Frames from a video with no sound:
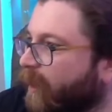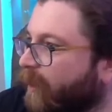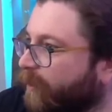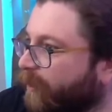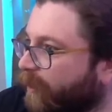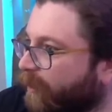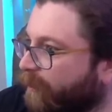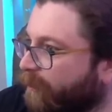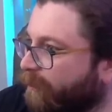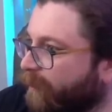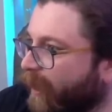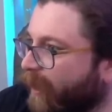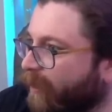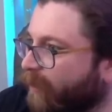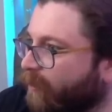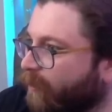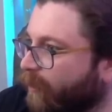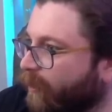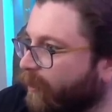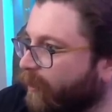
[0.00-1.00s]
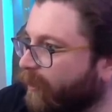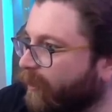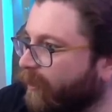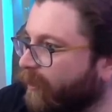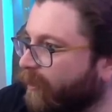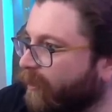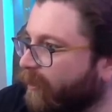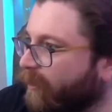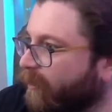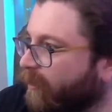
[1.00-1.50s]
the
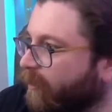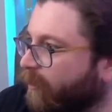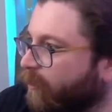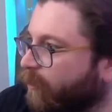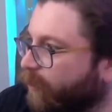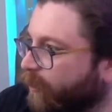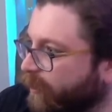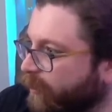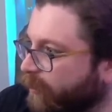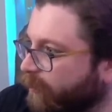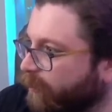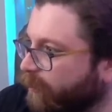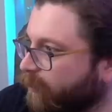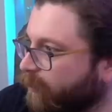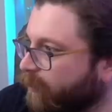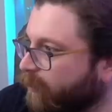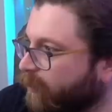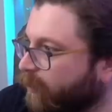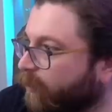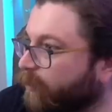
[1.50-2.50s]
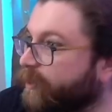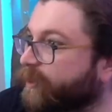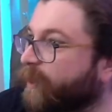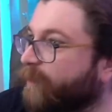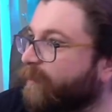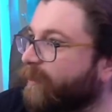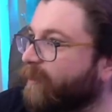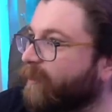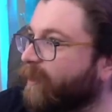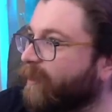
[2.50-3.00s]
macuahuitl or
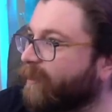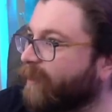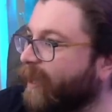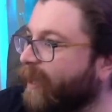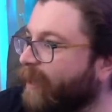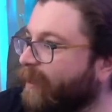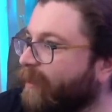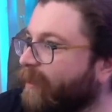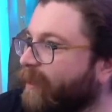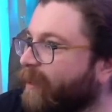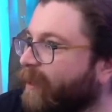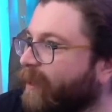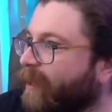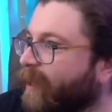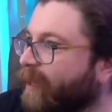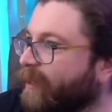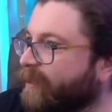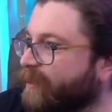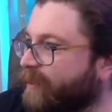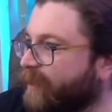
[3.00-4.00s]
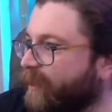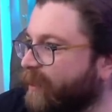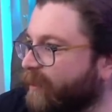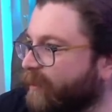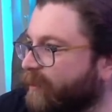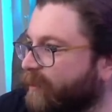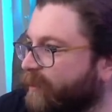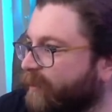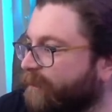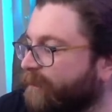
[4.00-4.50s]
something like that, is
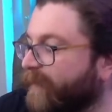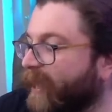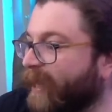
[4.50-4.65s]
this.